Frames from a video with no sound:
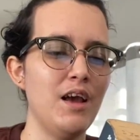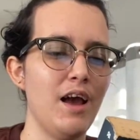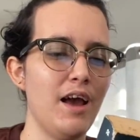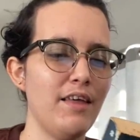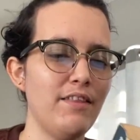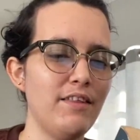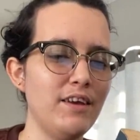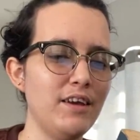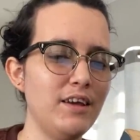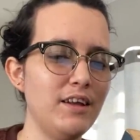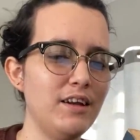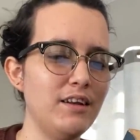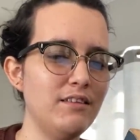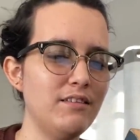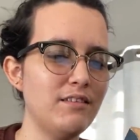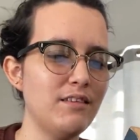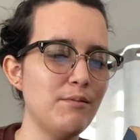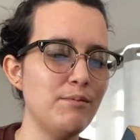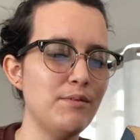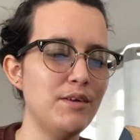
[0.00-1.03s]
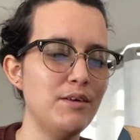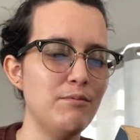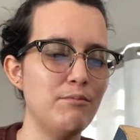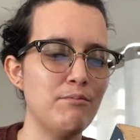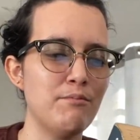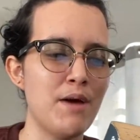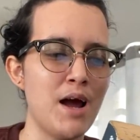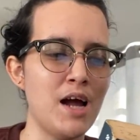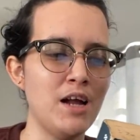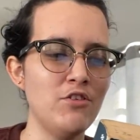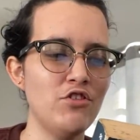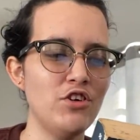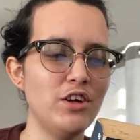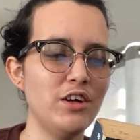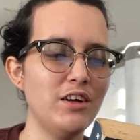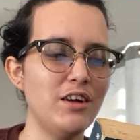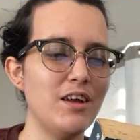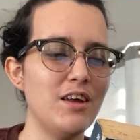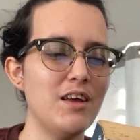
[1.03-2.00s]
I think it has something
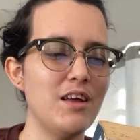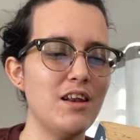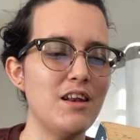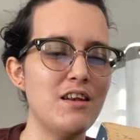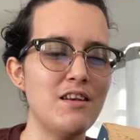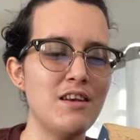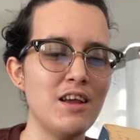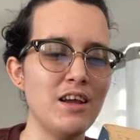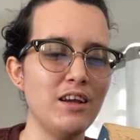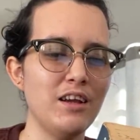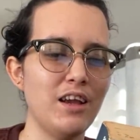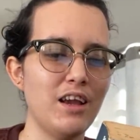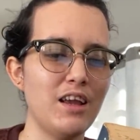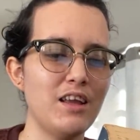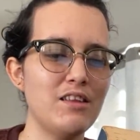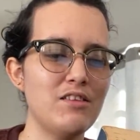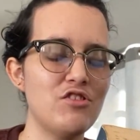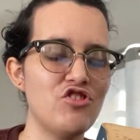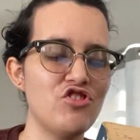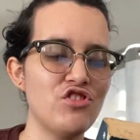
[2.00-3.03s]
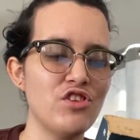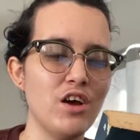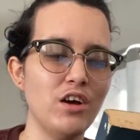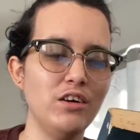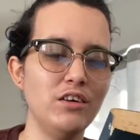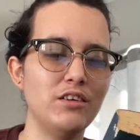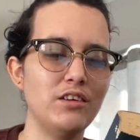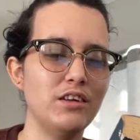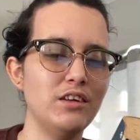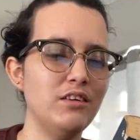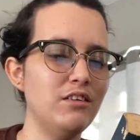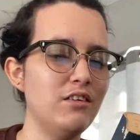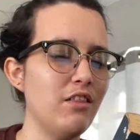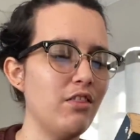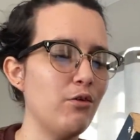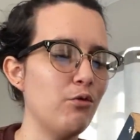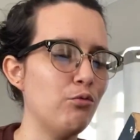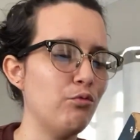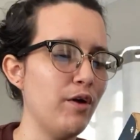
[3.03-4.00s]
magic. Nick is sucked into
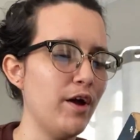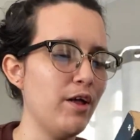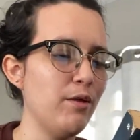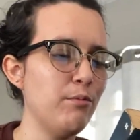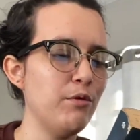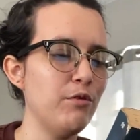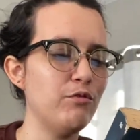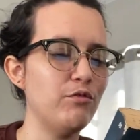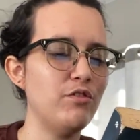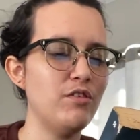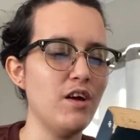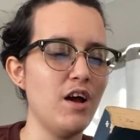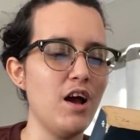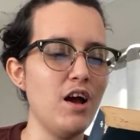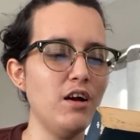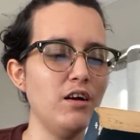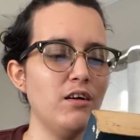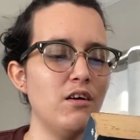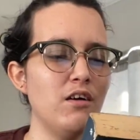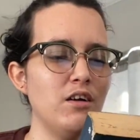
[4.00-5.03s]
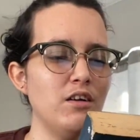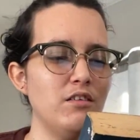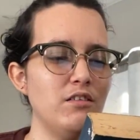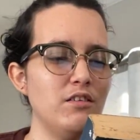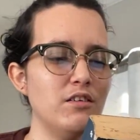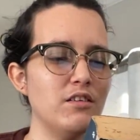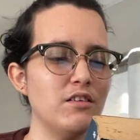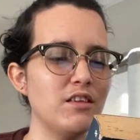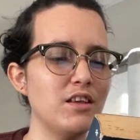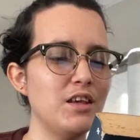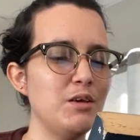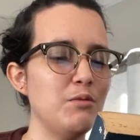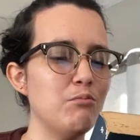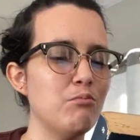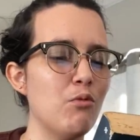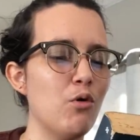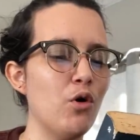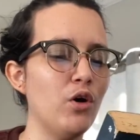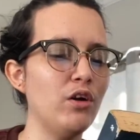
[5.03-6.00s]
the realm of dark hunters,
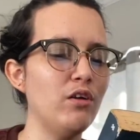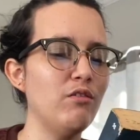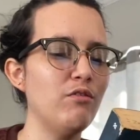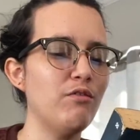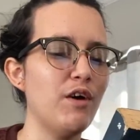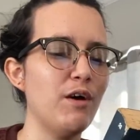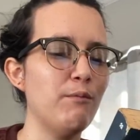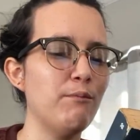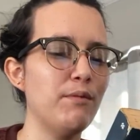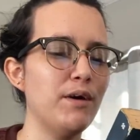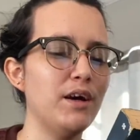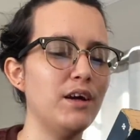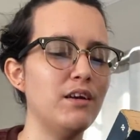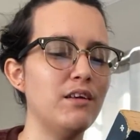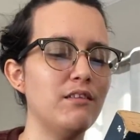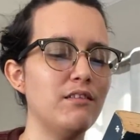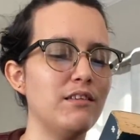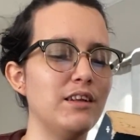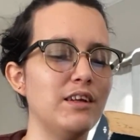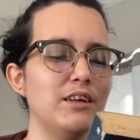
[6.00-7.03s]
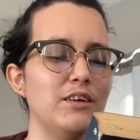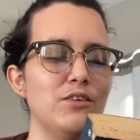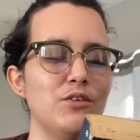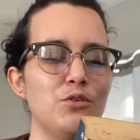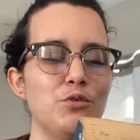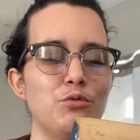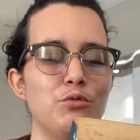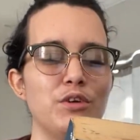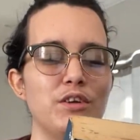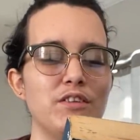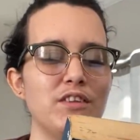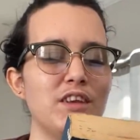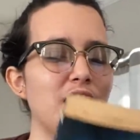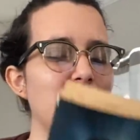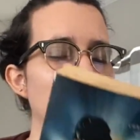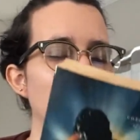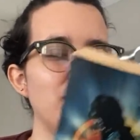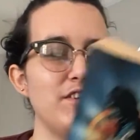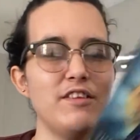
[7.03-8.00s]
immortal vampire slayers who risk
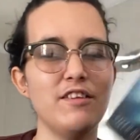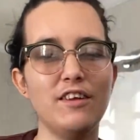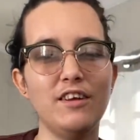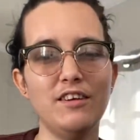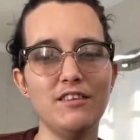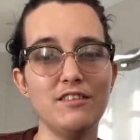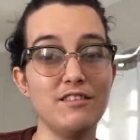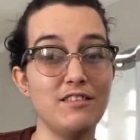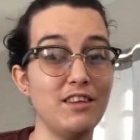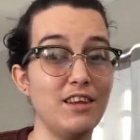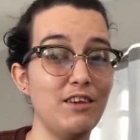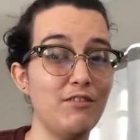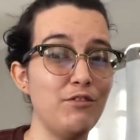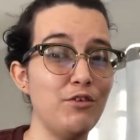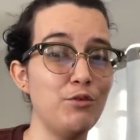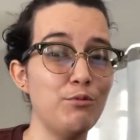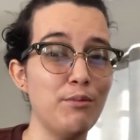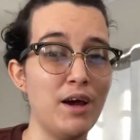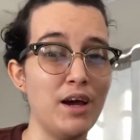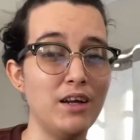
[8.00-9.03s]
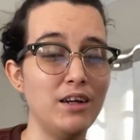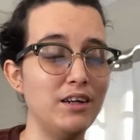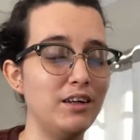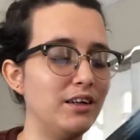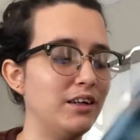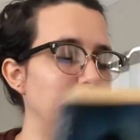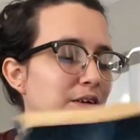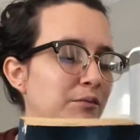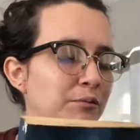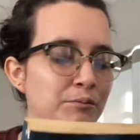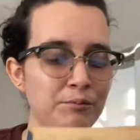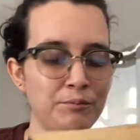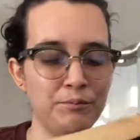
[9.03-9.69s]
everything to save humanity.